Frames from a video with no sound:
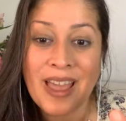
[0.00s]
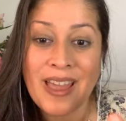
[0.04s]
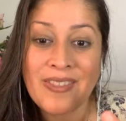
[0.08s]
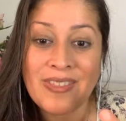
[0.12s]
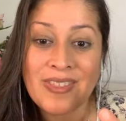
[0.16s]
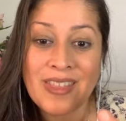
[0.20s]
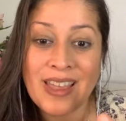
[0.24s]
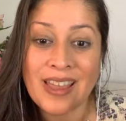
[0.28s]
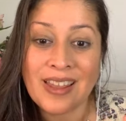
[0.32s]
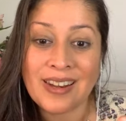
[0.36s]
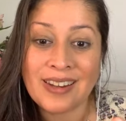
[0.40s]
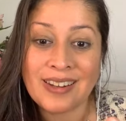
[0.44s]

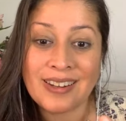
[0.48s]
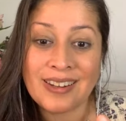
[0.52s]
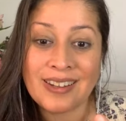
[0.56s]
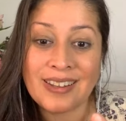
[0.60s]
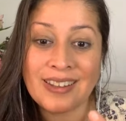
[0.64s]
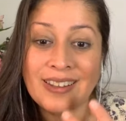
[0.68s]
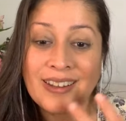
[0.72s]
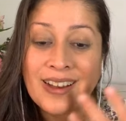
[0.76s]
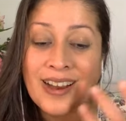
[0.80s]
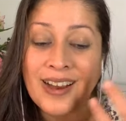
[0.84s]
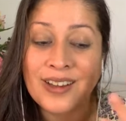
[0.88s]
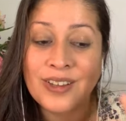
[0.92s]
and then
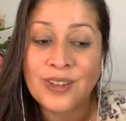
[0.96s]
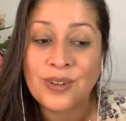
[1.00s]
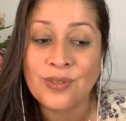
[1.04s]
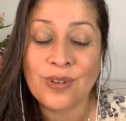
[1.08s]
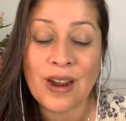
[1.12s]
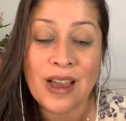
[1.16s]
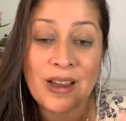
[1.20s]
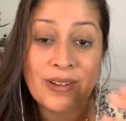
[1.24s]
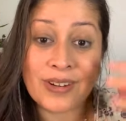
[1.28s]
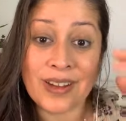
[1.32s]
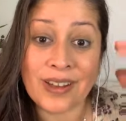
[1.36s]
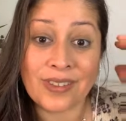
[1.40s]
uh, you
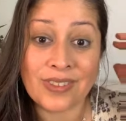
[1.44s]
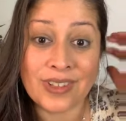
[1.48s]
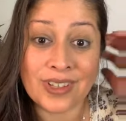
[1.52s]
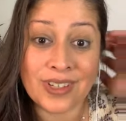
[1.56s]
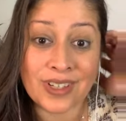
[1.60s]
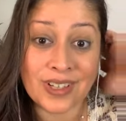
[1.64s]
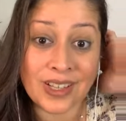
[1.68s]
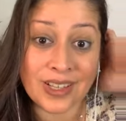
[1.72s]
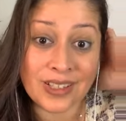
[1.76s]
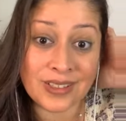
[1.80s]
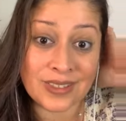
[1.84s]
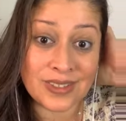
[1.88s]
round out the
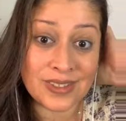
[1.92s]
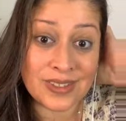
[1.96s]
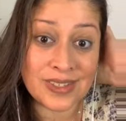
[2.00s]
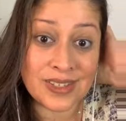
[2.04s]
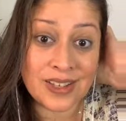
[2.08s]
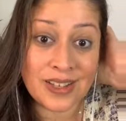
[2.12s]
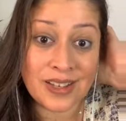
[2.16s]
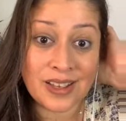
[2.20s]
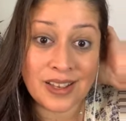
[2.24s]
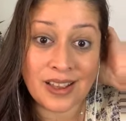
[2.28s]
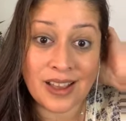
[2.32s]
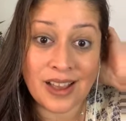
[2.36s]

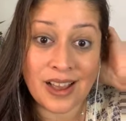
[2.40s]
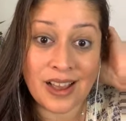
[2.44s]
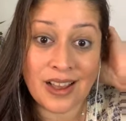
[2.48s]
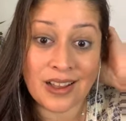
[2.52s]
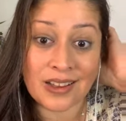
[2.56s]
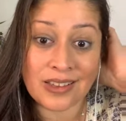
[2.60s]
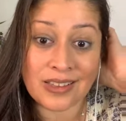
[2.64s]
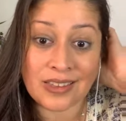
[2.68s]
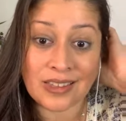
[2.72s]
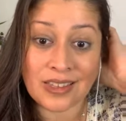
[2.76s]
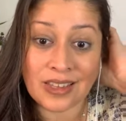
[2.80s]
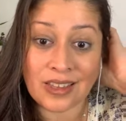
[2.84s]
cleanse
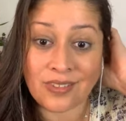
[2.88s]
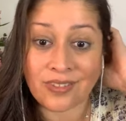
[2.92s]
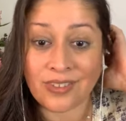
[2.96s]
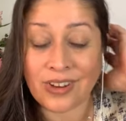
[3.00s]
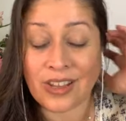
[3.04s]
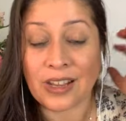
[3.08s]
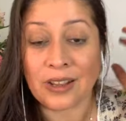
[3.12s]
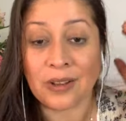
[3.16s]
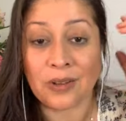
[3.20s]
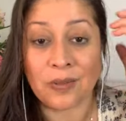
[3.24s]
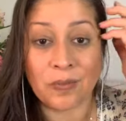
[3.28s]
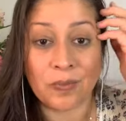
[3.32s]
uh, in the
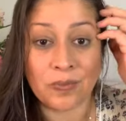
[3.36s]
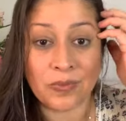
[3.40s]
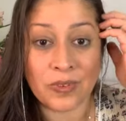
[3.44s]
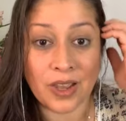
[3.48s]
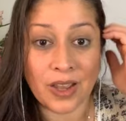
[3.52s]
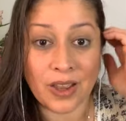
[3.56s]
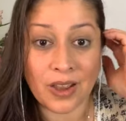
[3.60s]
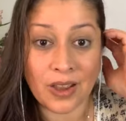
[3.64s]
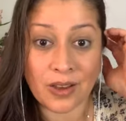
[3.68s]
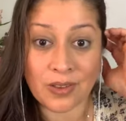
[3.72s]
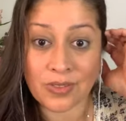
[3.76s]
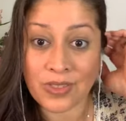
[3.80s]
evening.
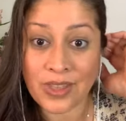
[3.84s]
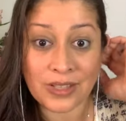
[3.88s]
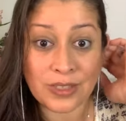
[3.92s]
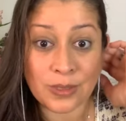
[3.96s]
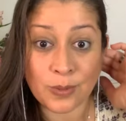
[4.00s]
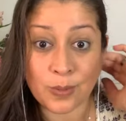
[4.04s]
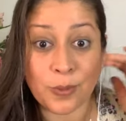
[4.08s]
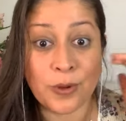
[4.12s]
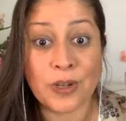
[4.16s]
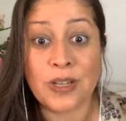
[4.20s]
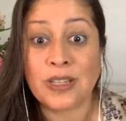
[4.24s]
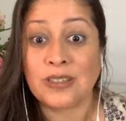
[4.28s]
Uh,
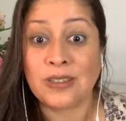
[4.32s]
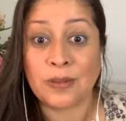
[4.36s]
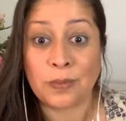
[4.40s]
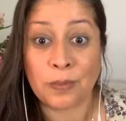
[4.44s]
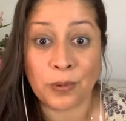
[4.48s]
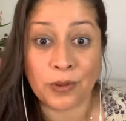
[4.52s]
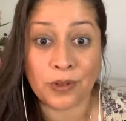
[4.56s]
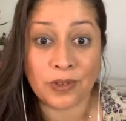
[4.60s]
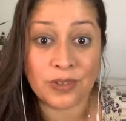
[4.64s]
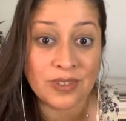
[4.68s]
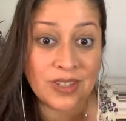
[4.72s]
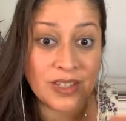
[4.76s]
that's pretty
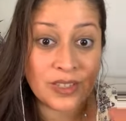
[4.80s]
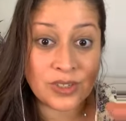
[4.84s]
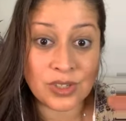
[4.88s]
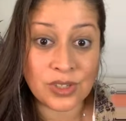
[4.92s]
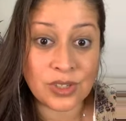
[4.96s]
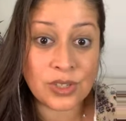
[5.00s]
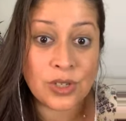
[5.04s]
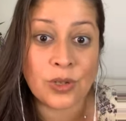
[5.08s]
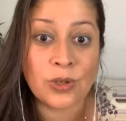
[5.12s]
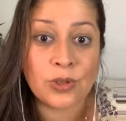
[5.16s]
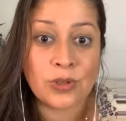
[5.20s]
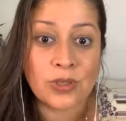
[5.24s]
simple.
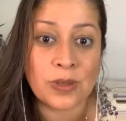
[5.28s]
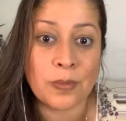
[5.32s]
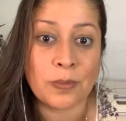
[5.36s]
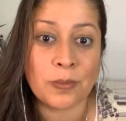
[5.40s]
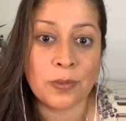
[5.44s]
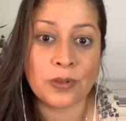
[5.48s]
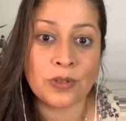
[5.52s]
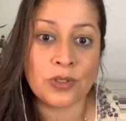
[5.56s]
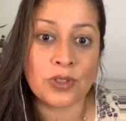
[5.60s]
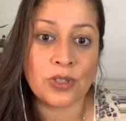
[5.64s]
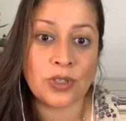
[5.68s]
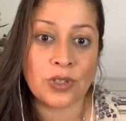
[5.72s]
It's so
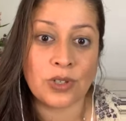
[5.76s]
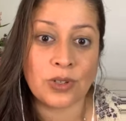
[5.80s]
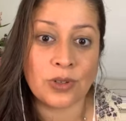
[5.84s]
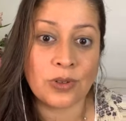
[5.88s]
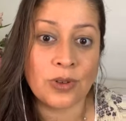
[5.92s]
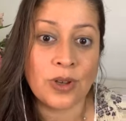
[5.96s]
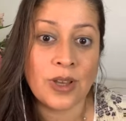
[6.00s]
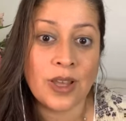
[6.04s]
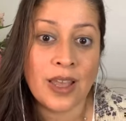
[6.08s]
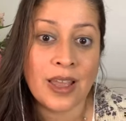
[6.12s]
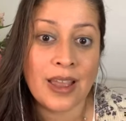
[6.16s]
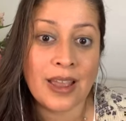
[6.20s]
simple to
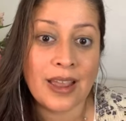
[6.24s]
do.